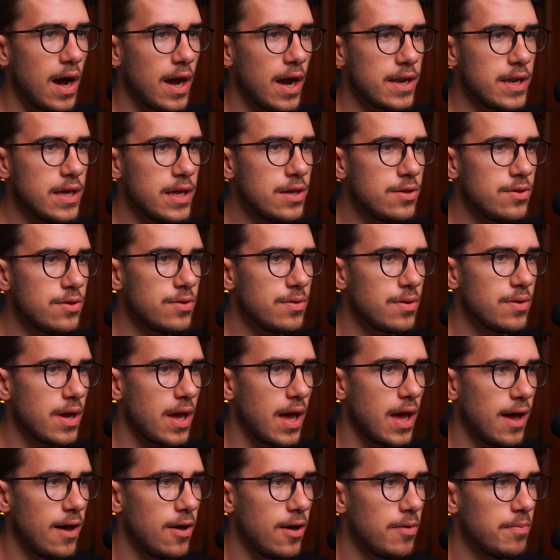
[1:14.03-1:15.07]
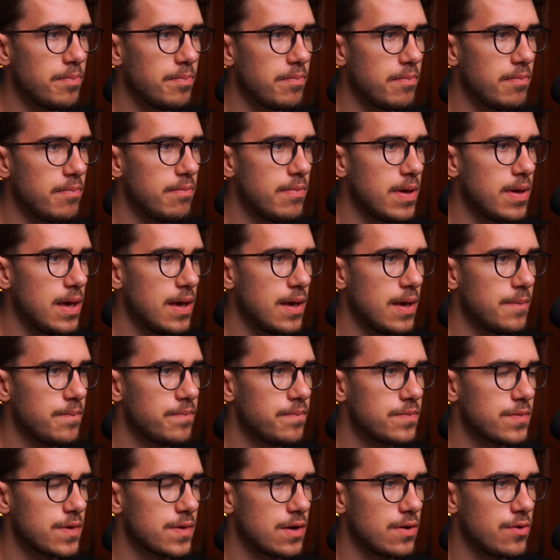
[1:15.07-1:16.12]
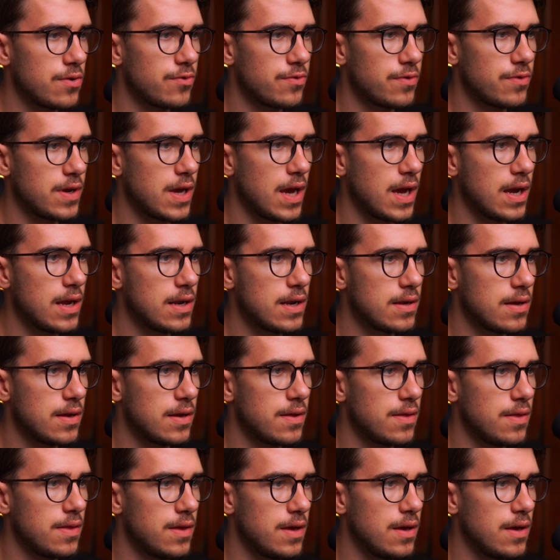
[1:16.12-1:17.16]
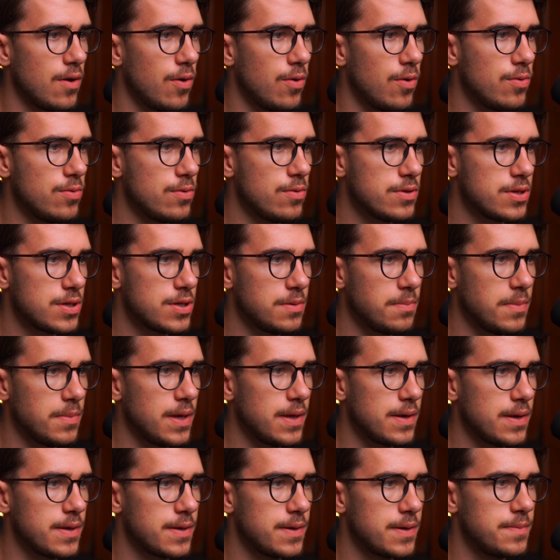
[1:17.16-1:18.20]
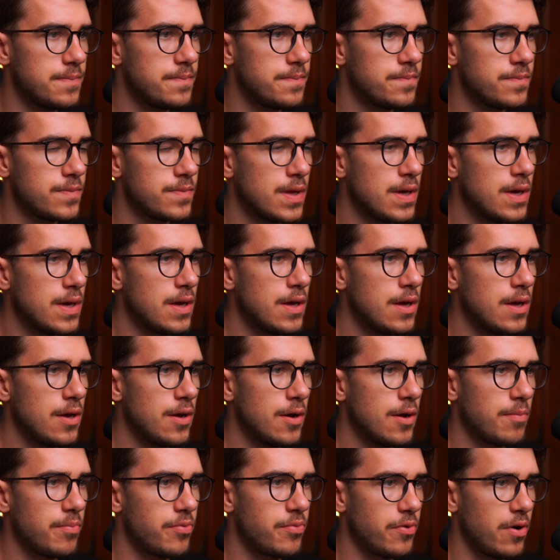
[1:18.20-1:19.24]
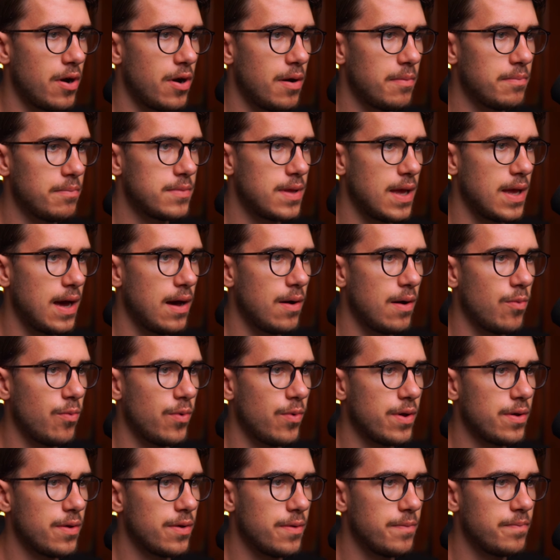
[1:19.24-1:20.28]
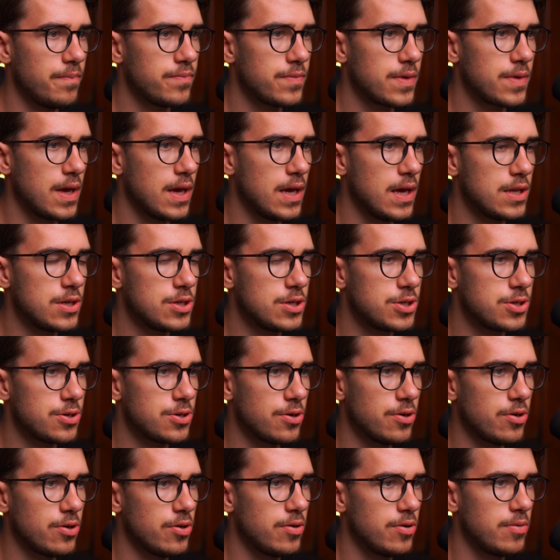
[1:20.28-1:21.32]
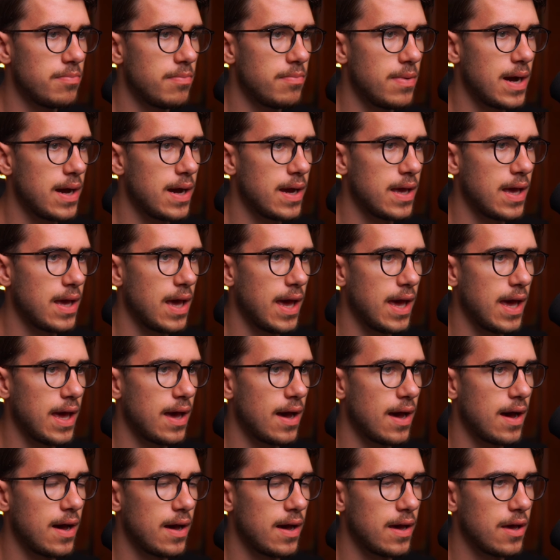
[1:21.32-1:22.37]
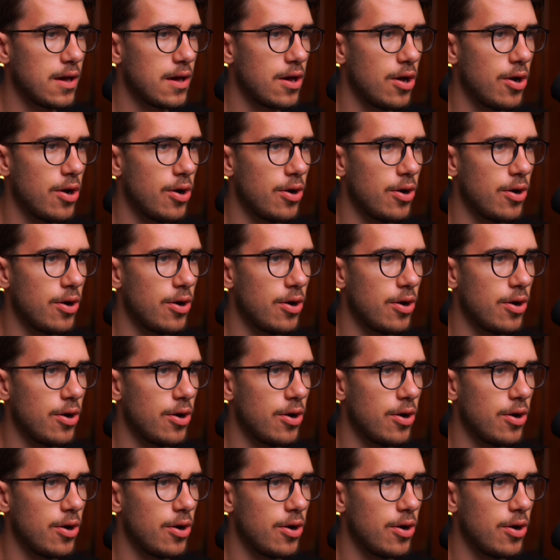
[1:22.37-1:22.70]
I need you to help me create the ultimate prompt that will ensure my AI